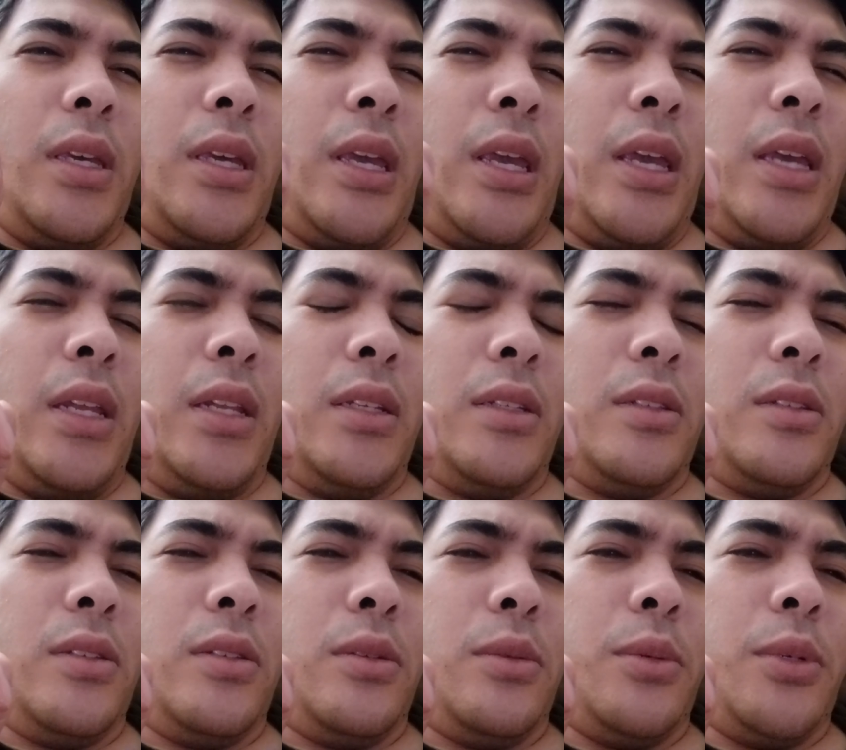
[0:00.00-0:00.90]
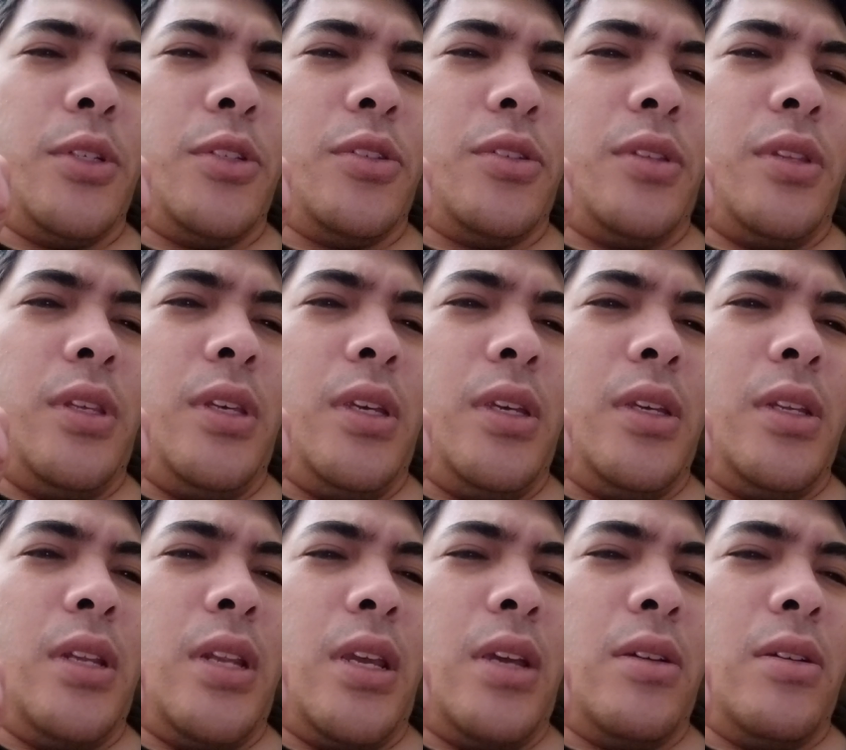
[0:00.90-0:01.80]
cadence to which the
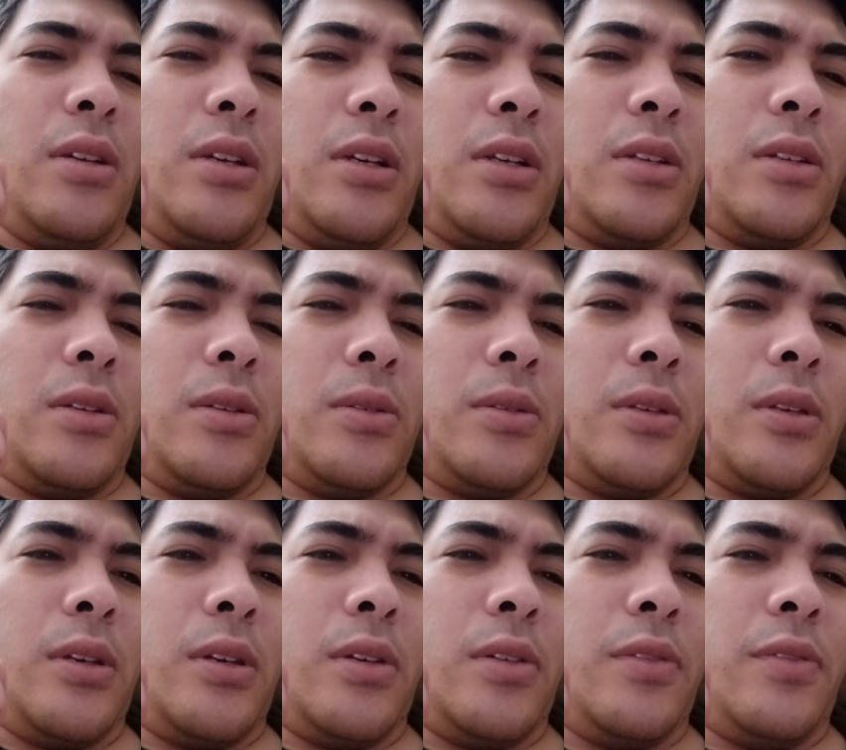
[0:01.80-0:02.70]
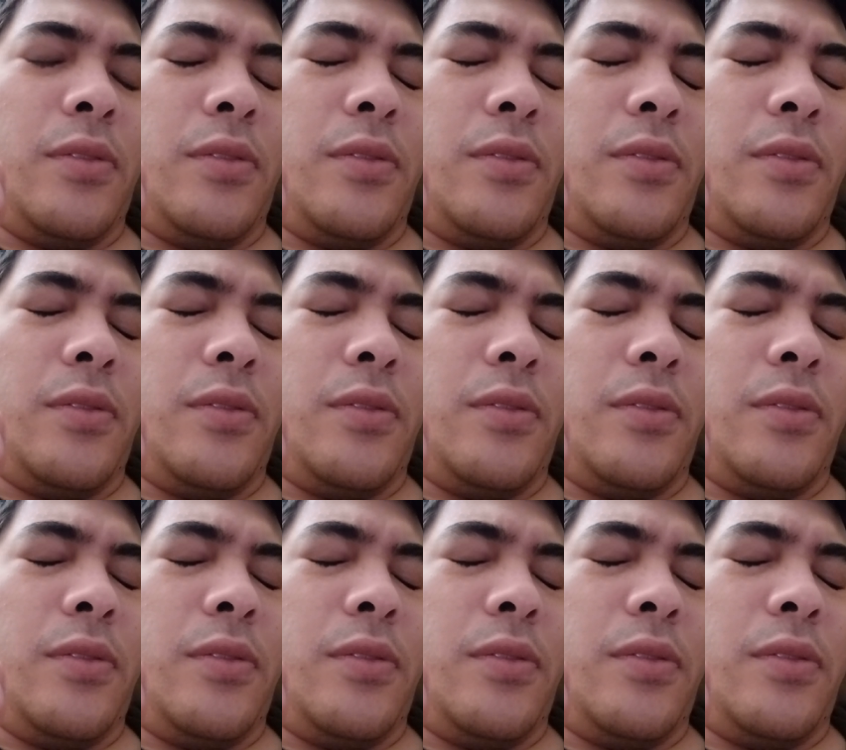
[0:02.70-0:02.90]
nail gun goes off